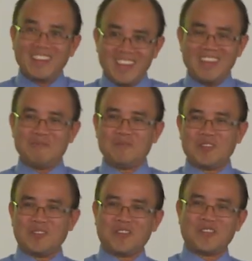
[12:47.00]
theme
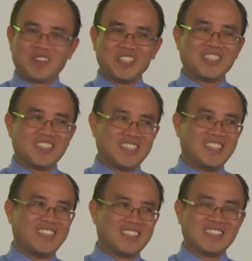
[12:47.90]
of our research
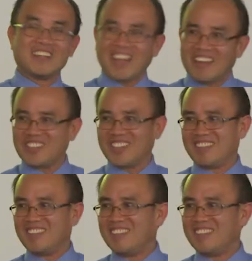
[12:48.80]
is attention.